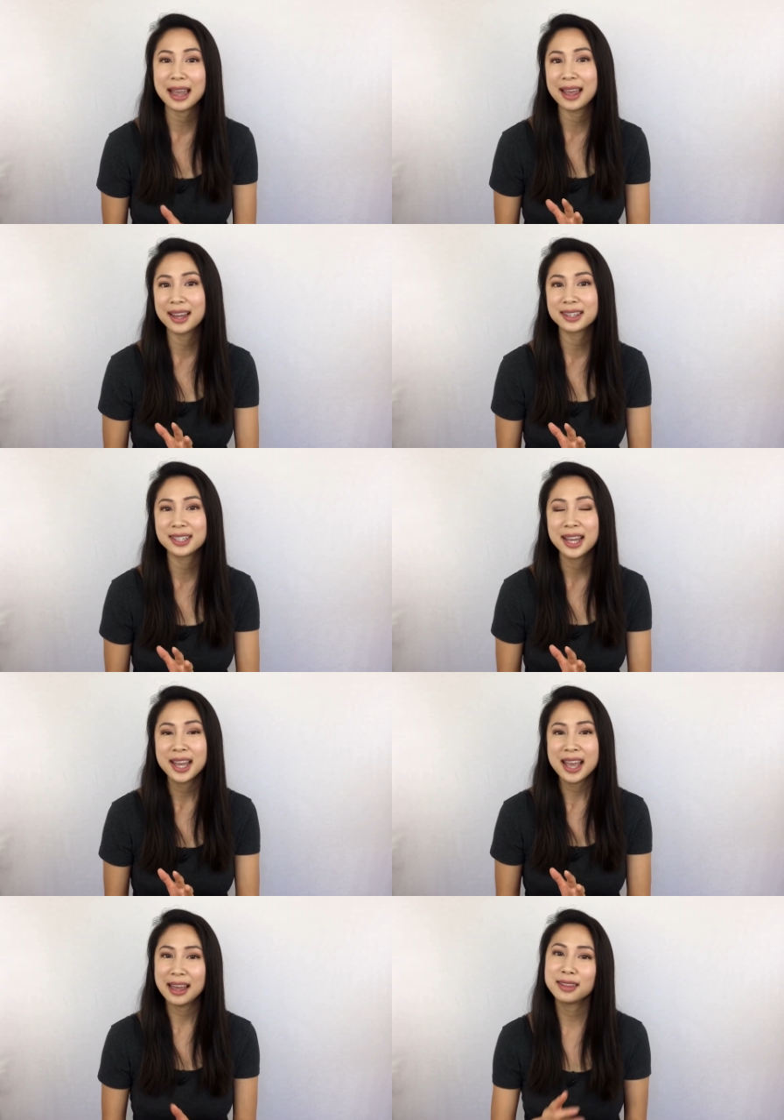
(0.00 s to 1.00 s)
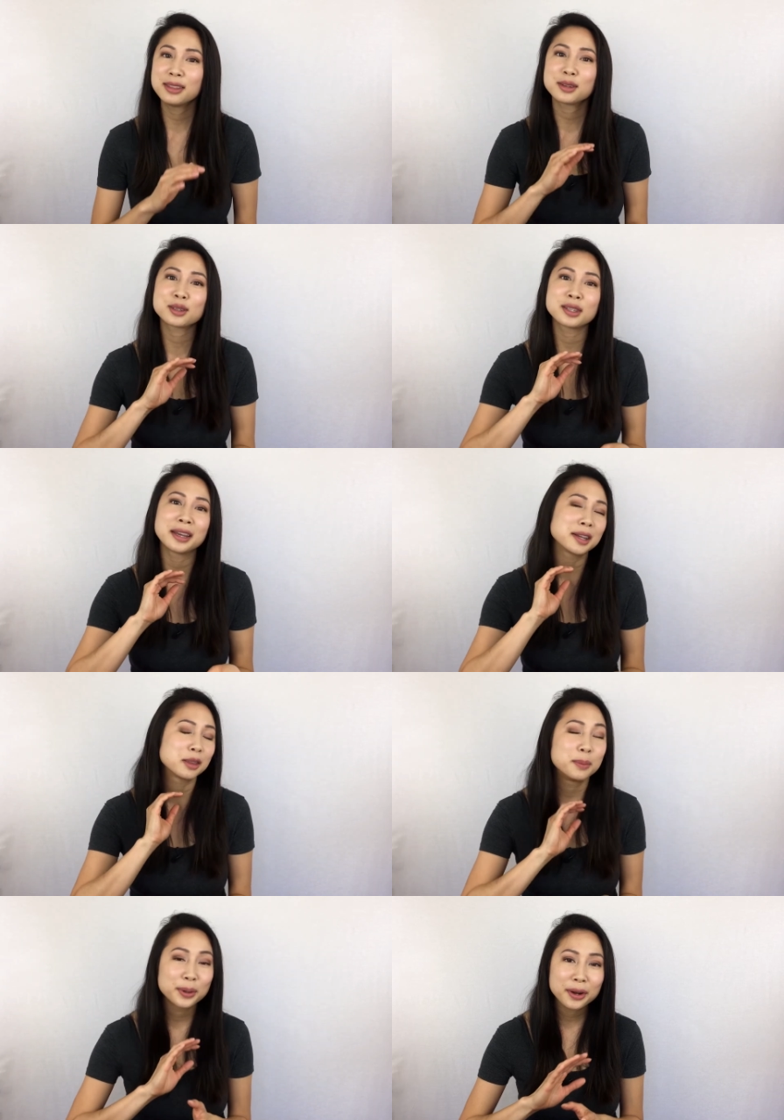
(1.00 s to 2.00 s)
And then there's like
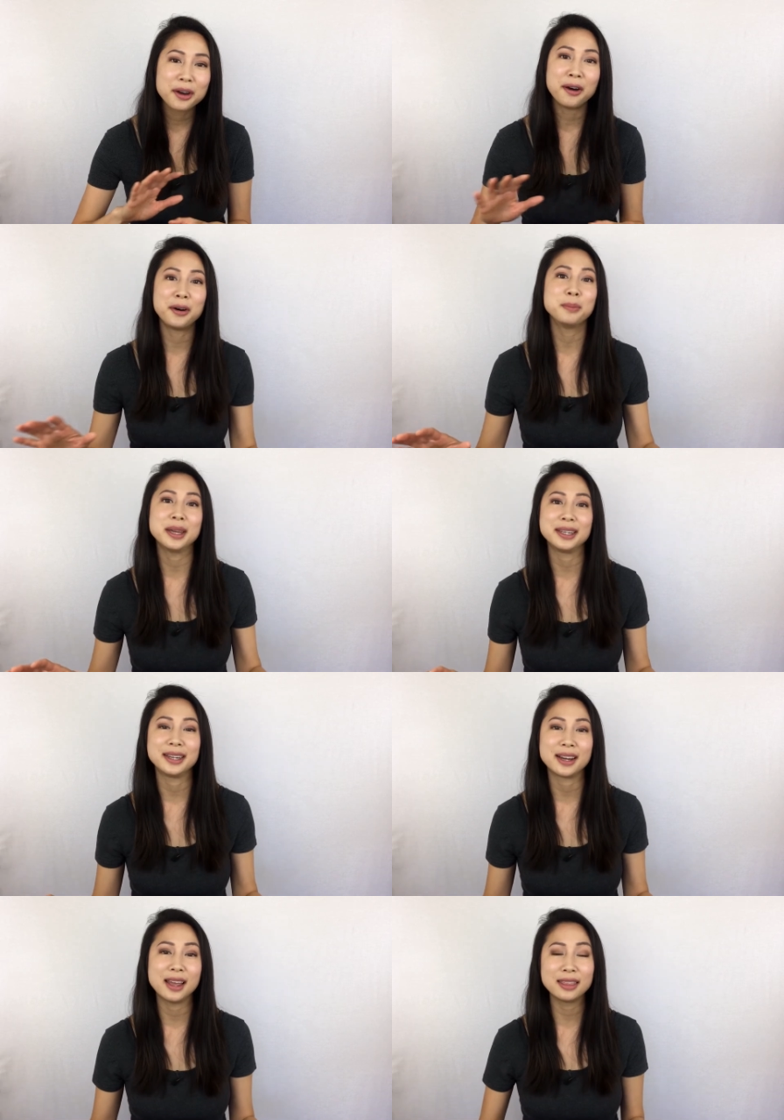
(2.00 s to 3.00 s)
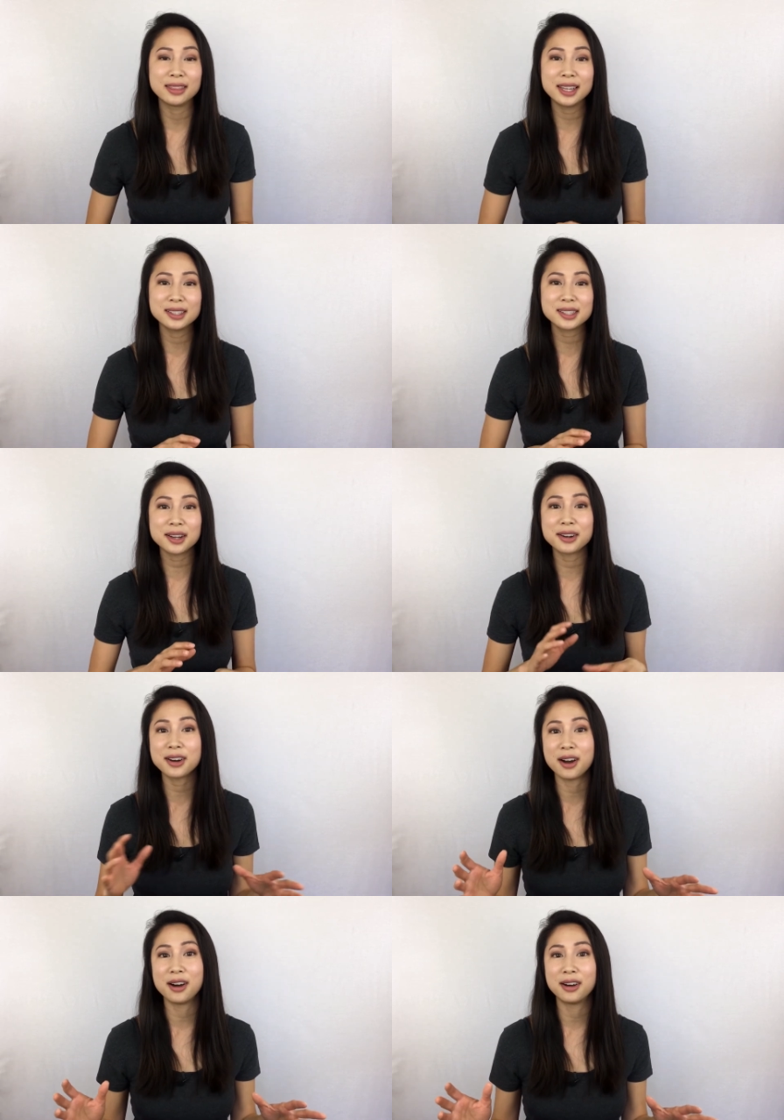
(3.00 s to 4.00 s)
the more calm Anita. And these are
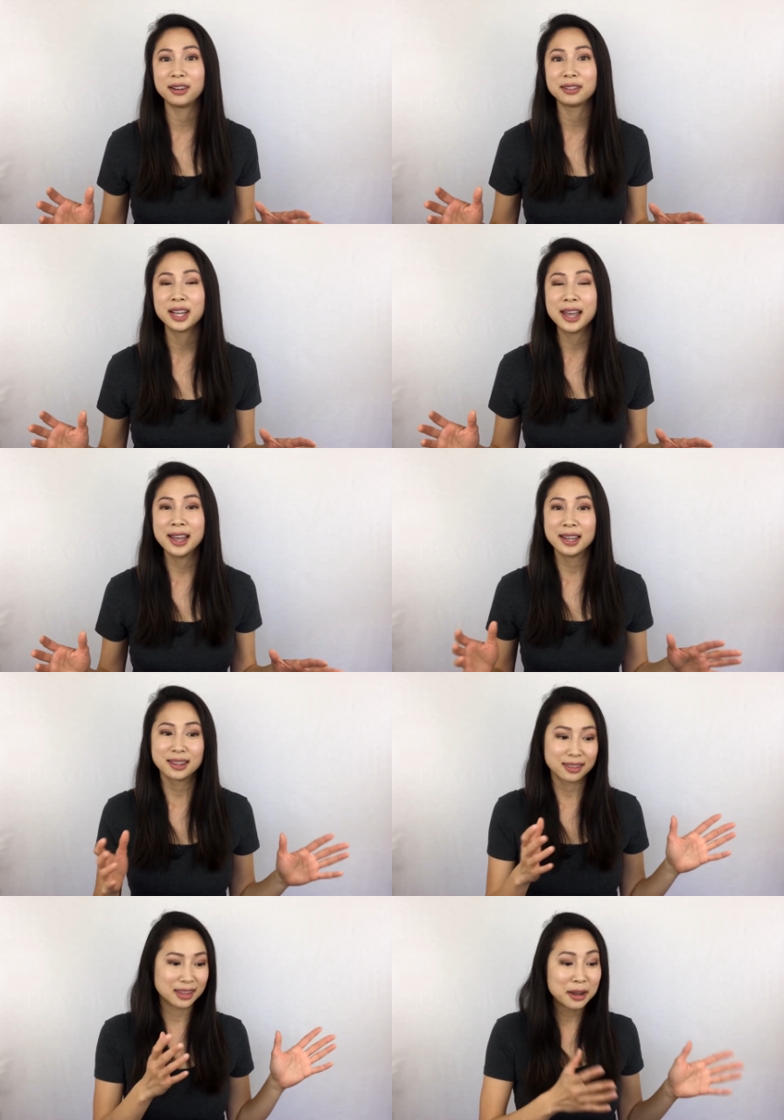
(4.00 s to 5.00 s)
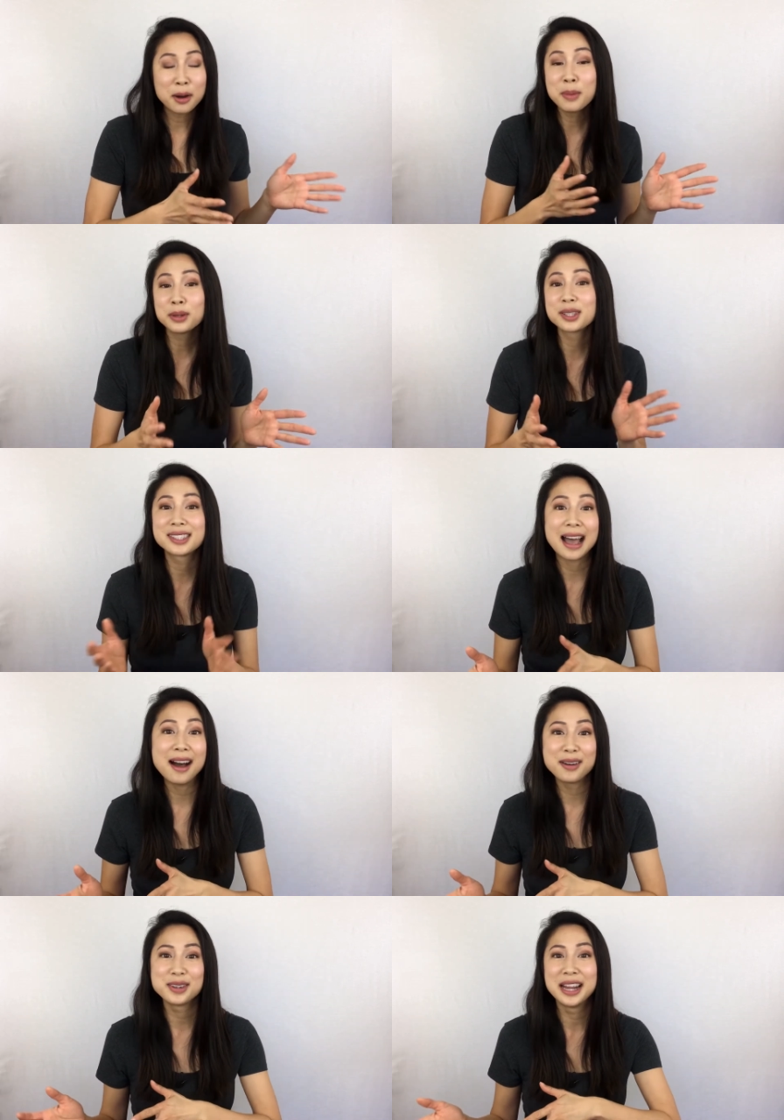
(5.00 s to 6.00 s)
all, they almost
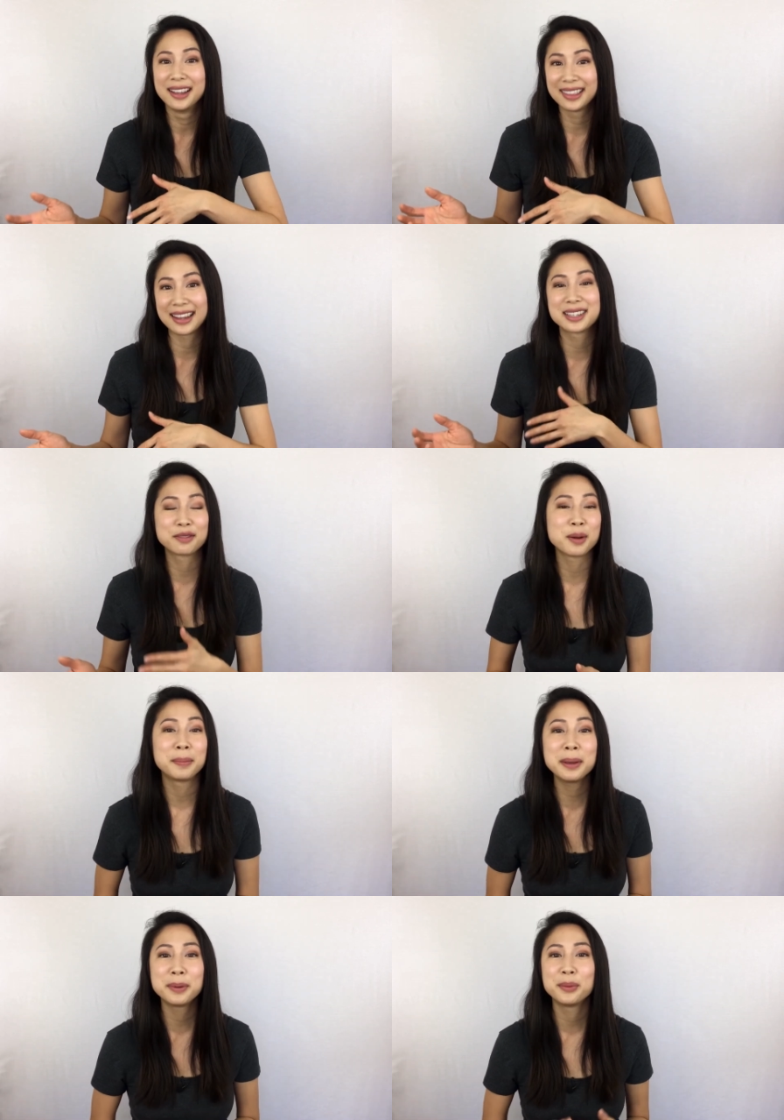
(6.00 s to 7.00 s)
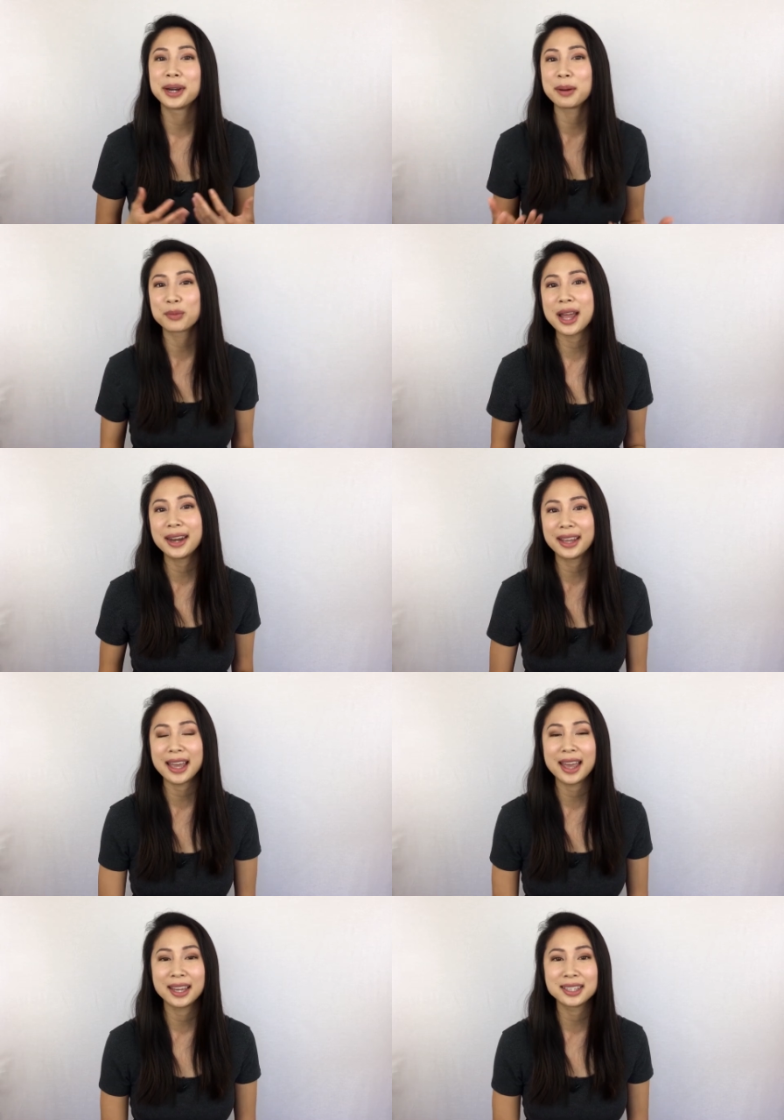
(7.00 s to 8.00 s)
sound like different people when I'm writing.
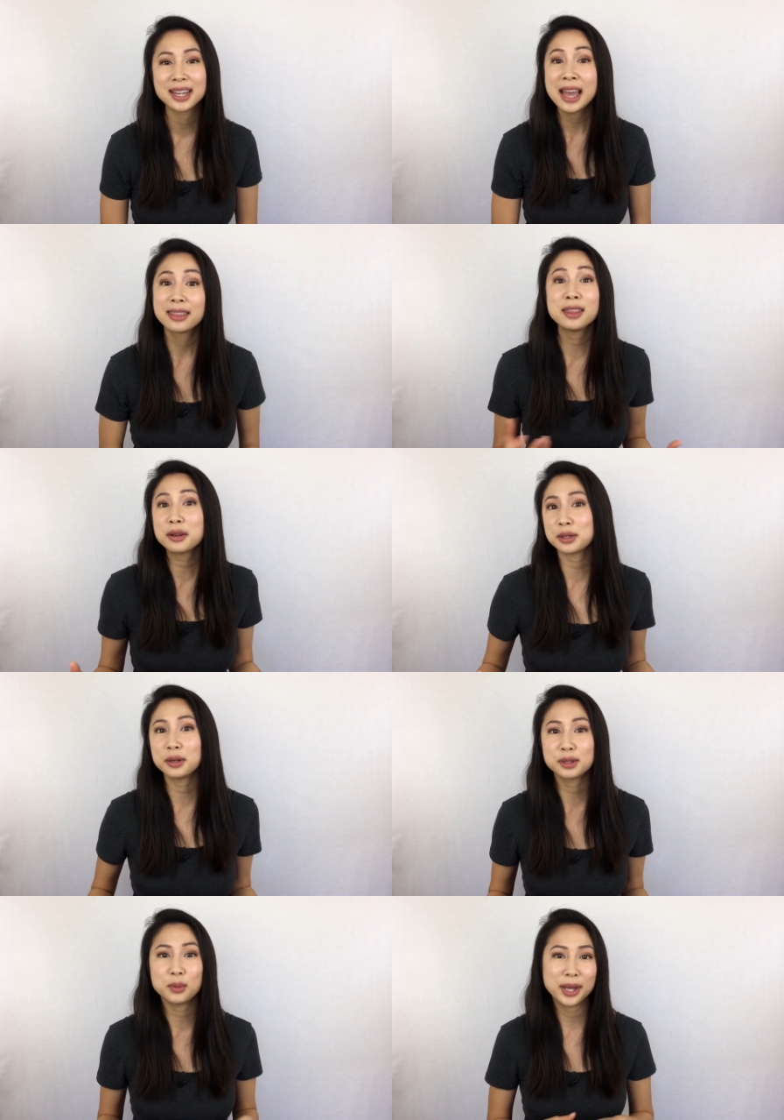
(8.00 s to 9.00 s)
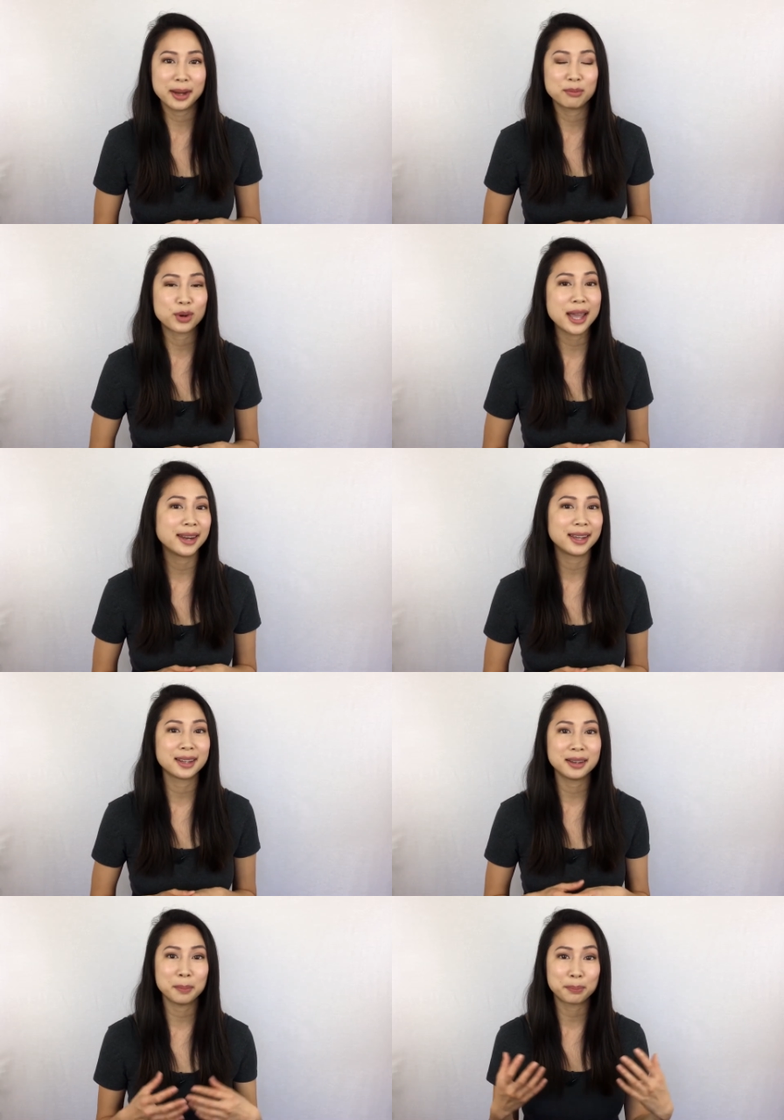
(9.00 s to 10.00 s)
And then there's also when I'm writing